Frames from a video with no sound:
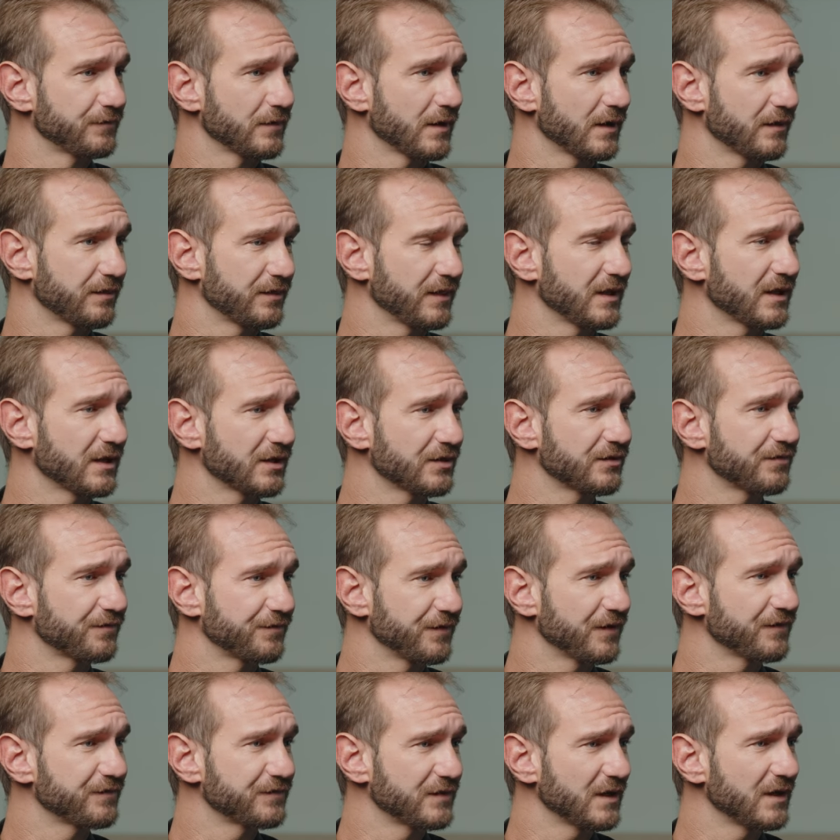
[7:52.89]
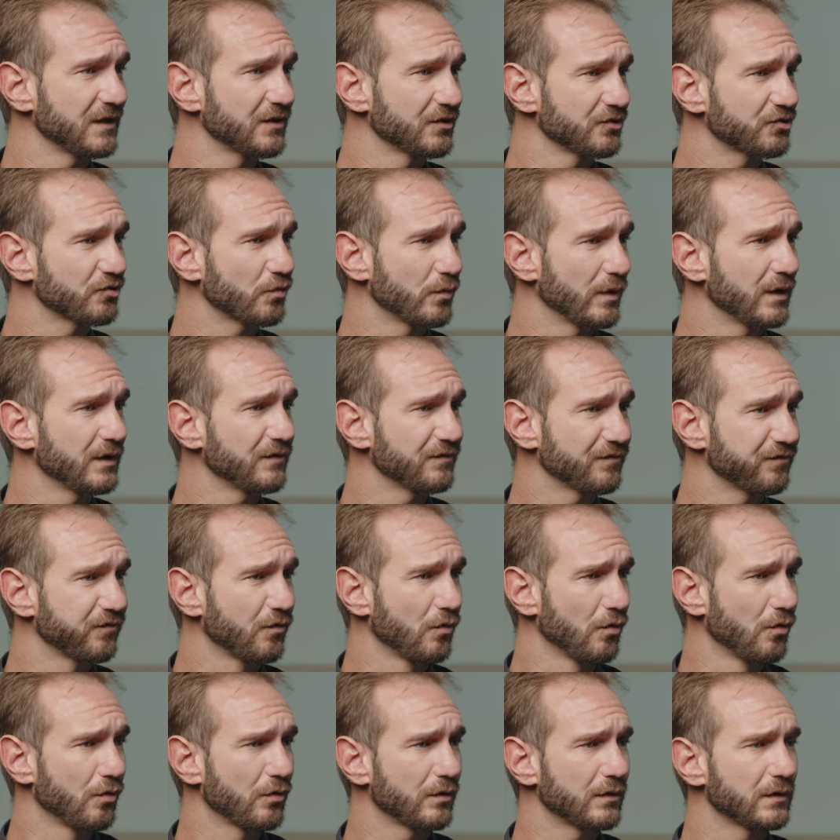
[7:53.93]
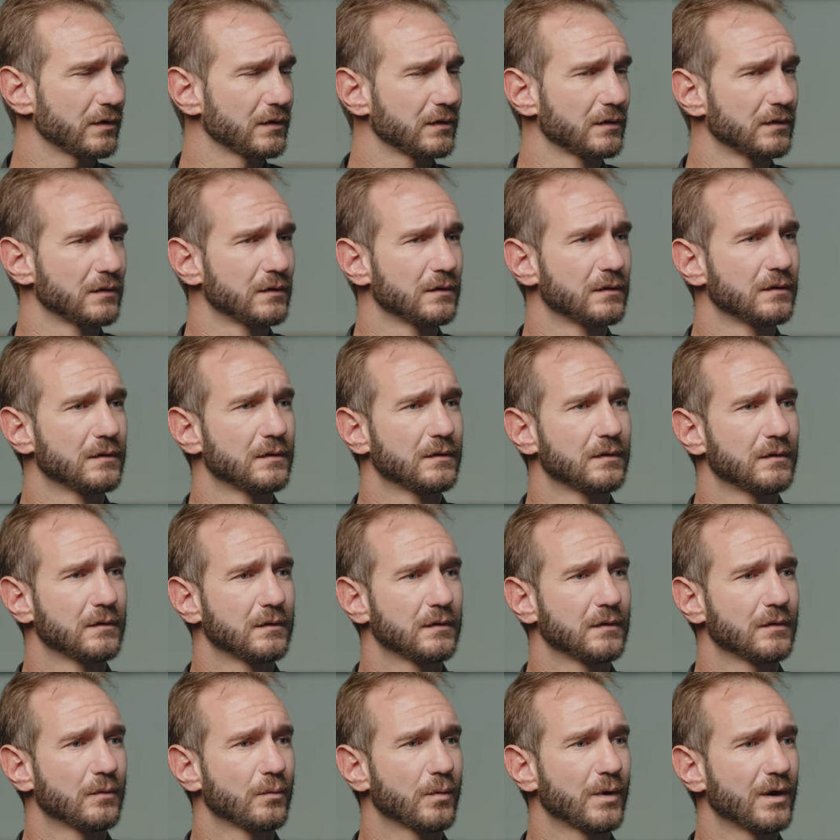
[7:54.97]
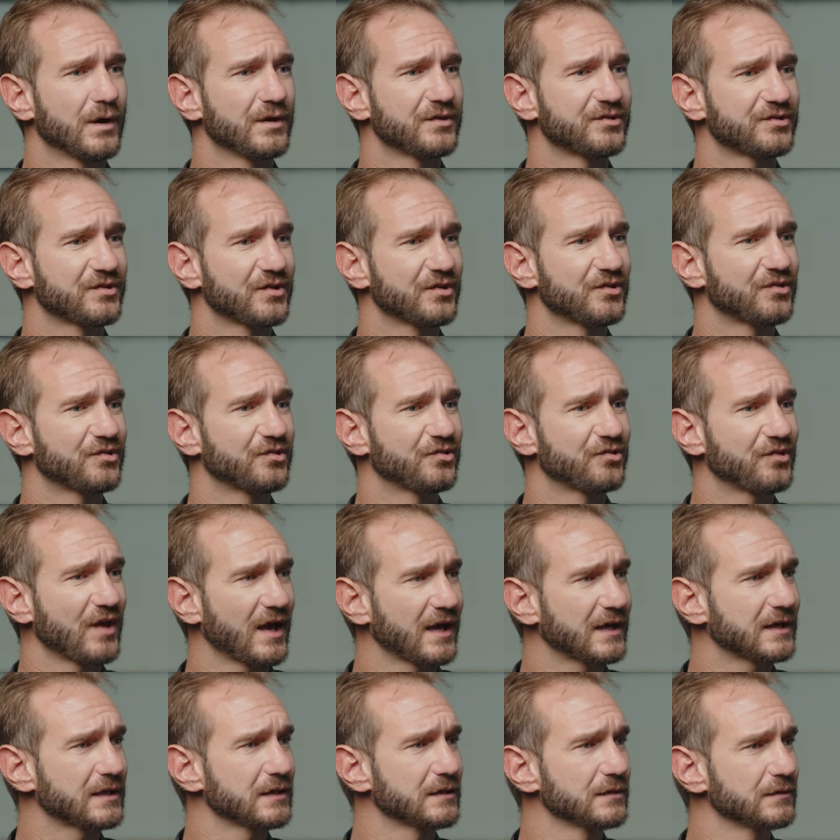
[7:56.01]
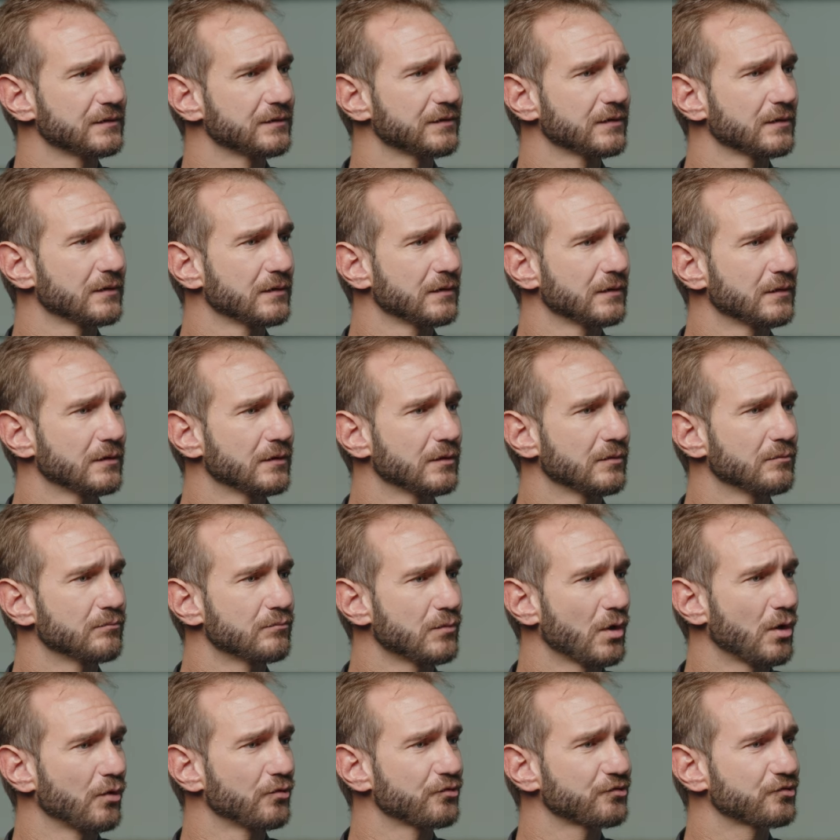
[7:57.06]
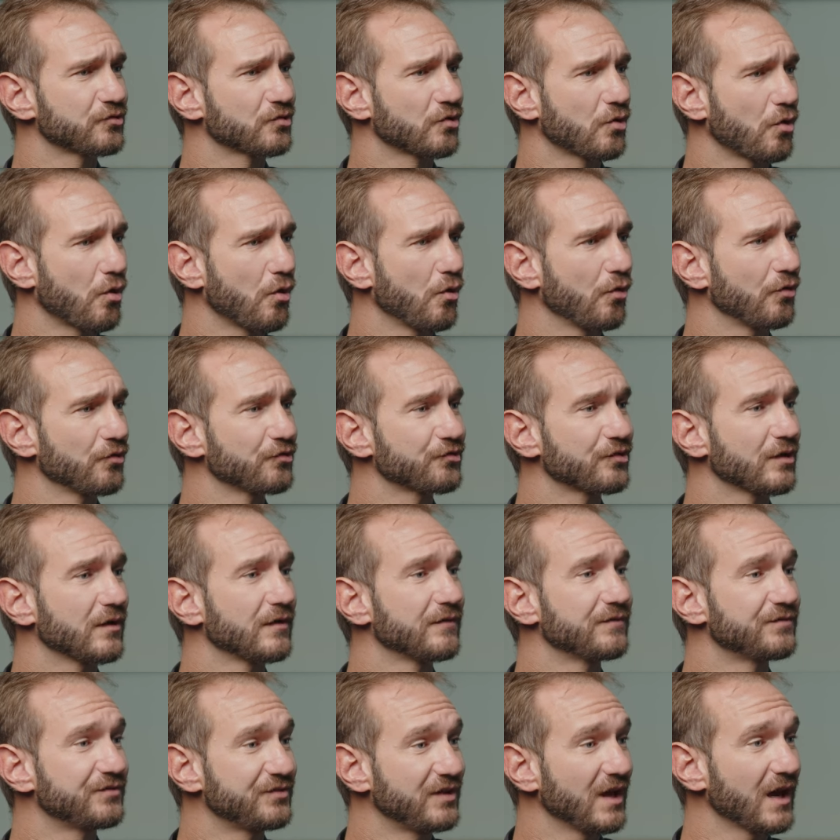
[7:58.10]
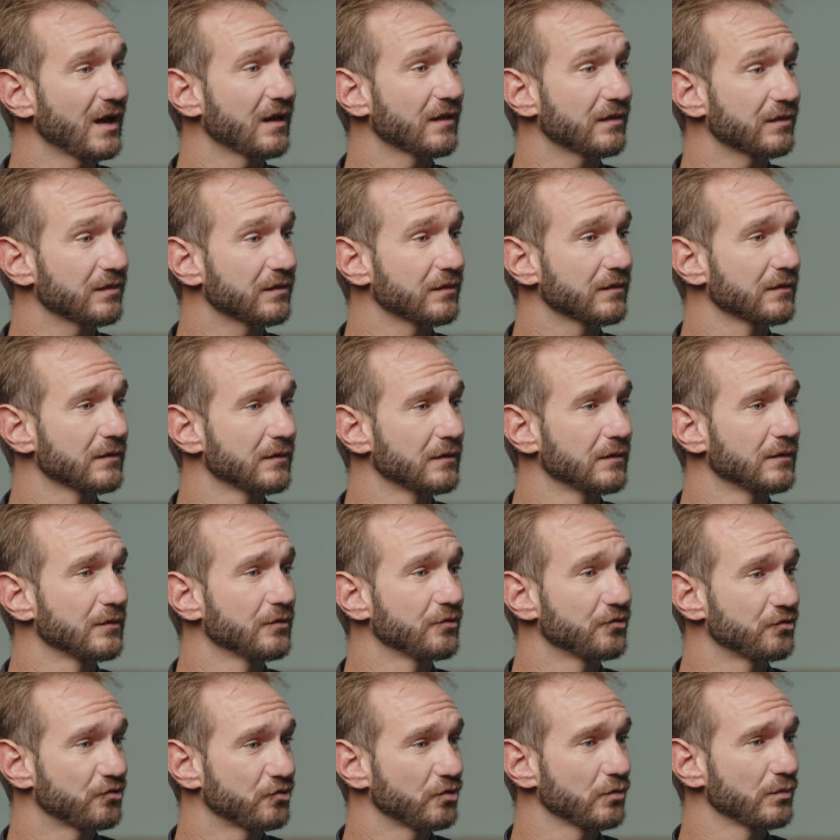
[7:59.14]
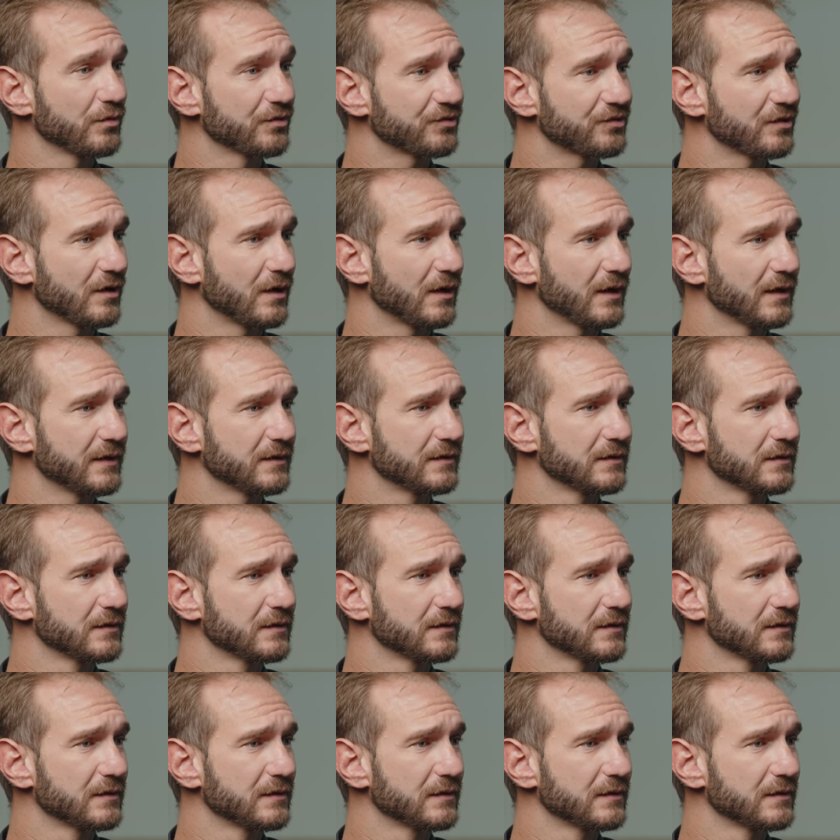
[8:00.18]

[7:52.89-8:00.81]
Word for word: I think it's 15 to 24, where it's the second most cause of death, yeah. suicide.